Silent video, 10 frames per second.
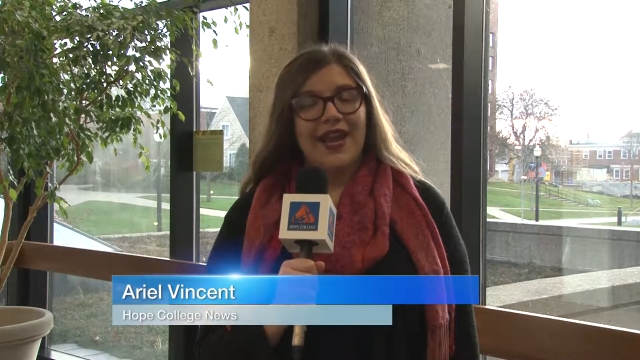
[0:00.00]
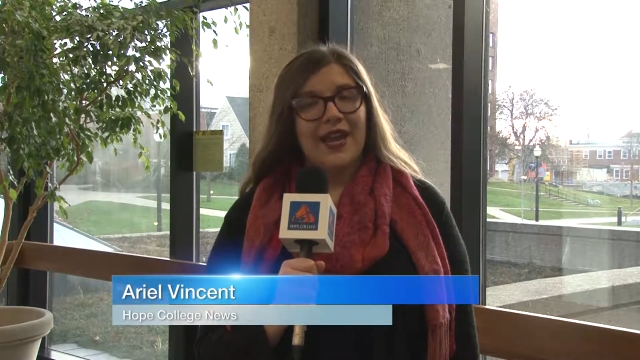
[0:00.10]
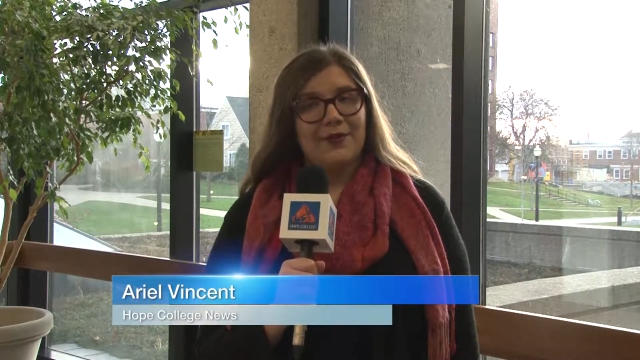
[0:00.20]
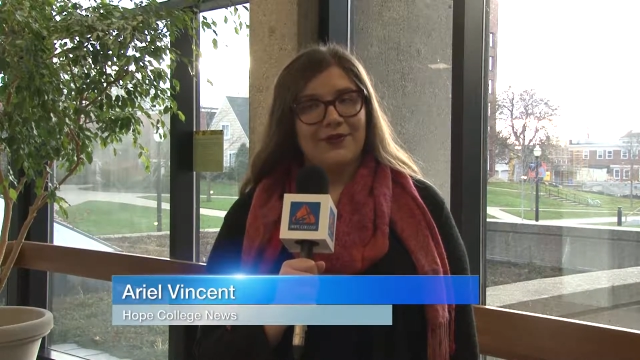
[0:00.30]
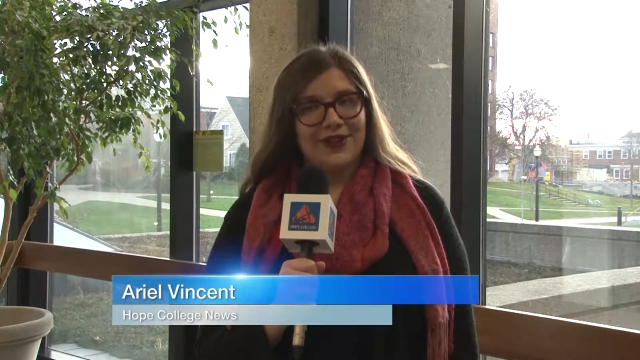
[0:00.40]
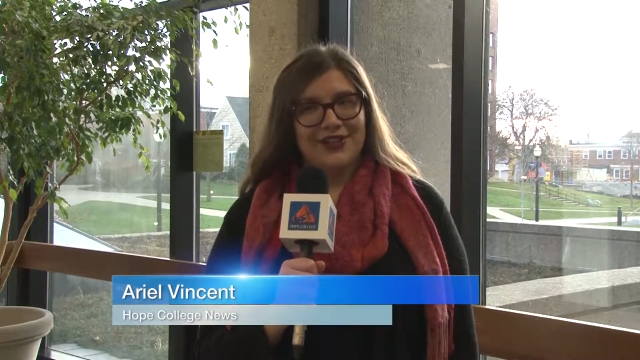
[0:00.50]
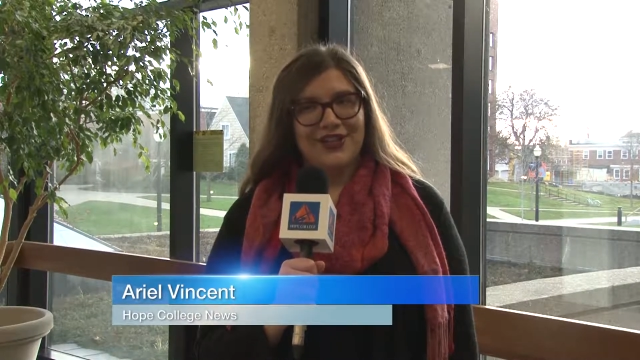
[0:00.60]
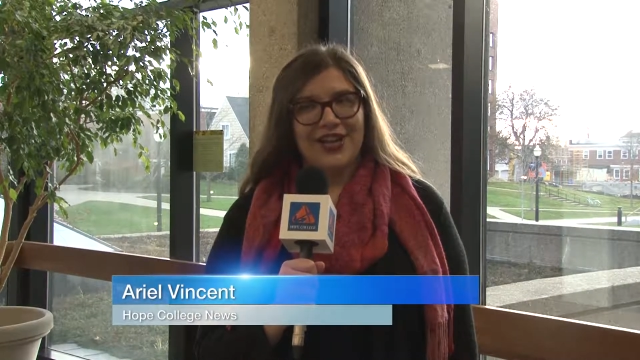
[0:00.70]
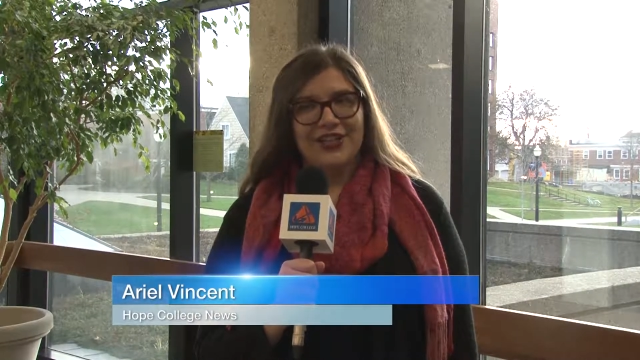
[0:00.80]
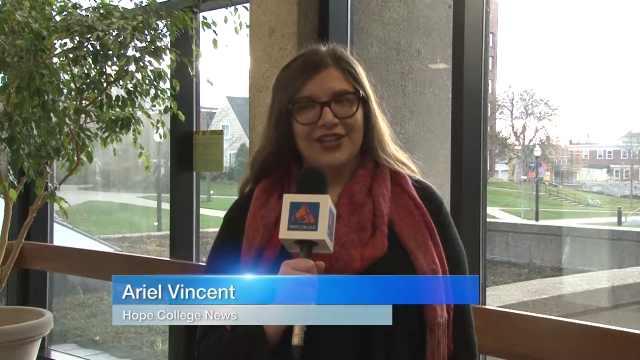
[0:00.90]
and prevention
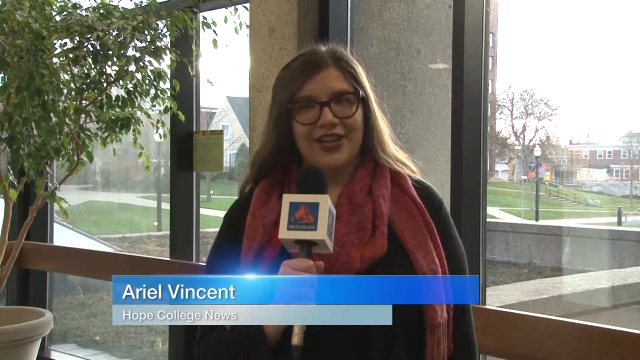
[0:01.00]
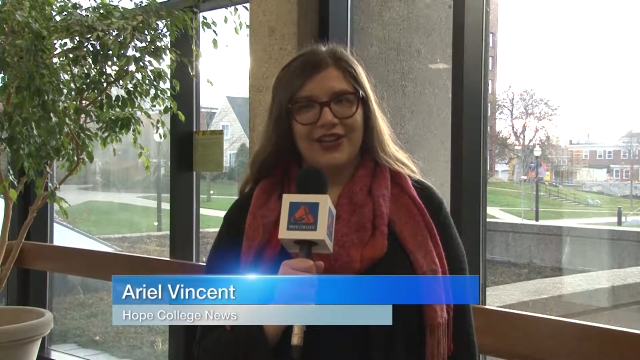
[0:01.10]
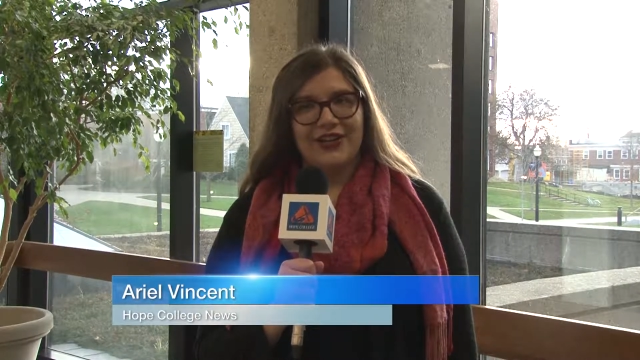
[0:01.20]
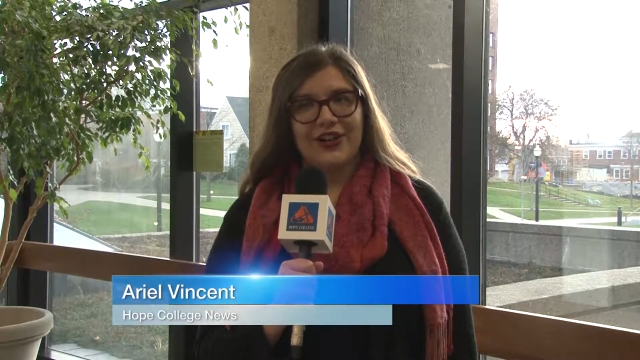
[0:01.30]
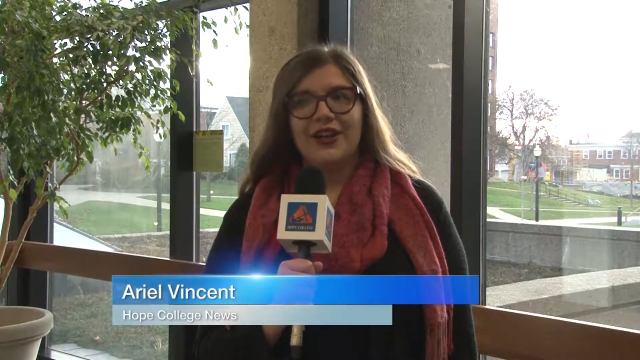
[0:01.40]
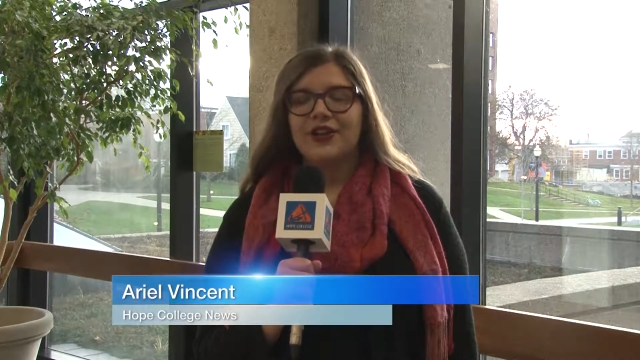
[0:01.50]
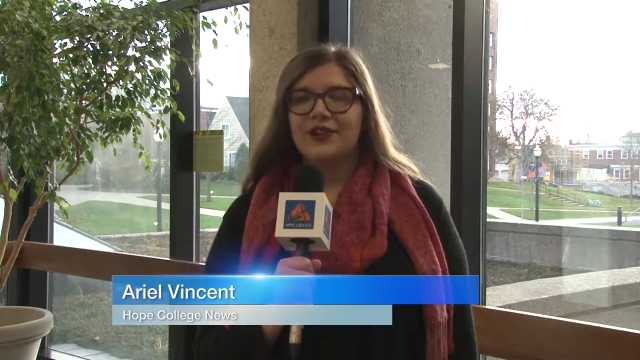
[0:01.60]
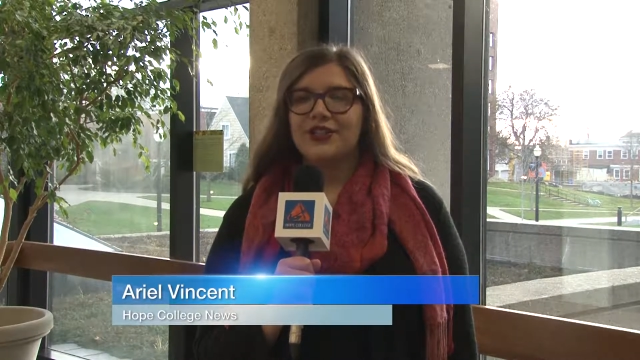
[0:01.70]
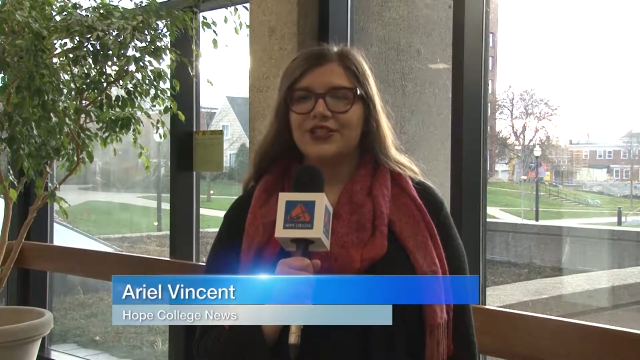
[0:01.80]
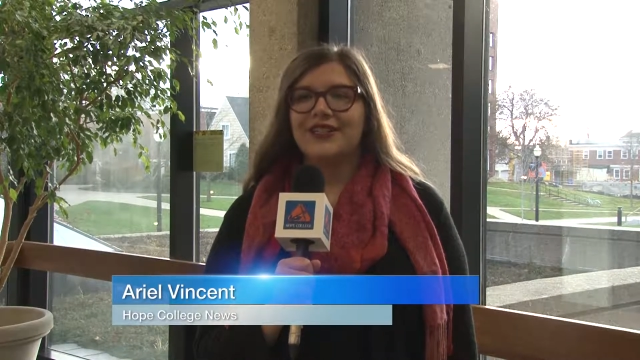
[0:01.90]
educator,
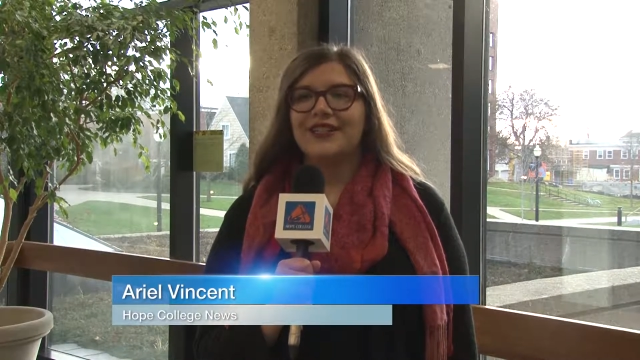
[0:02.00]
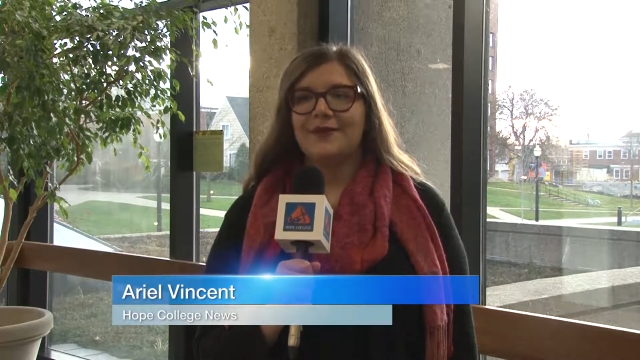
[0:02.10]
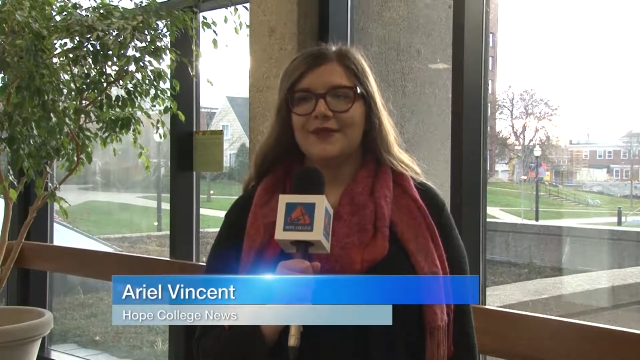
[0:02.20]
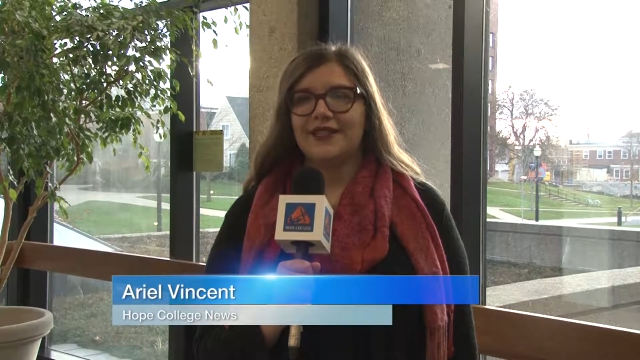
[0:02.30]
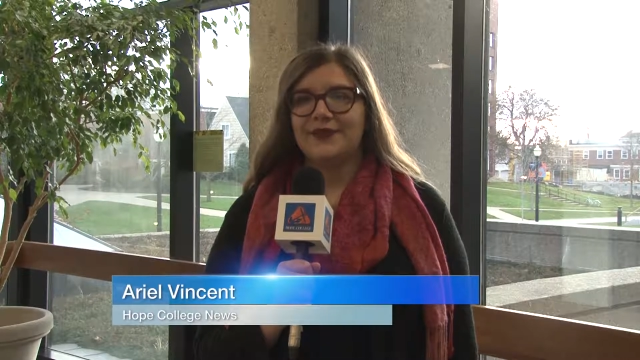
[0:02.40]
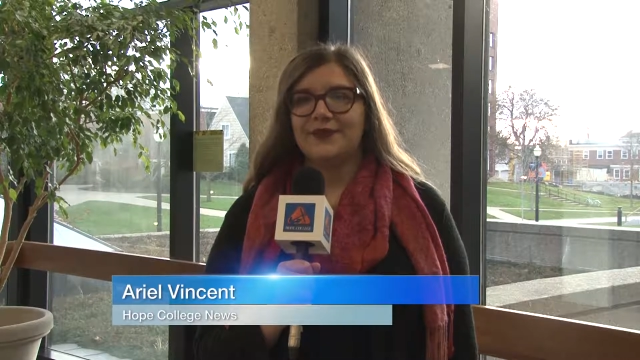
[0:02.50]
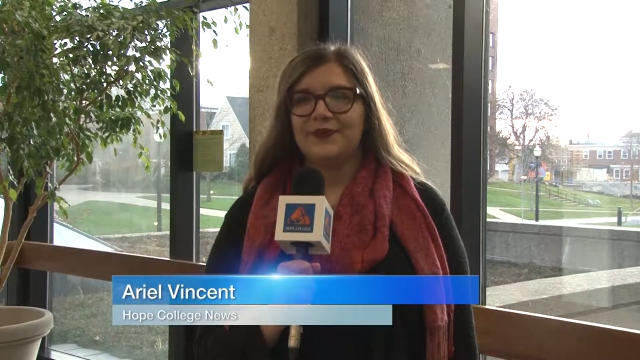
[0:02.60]
Gillian Whitcomb.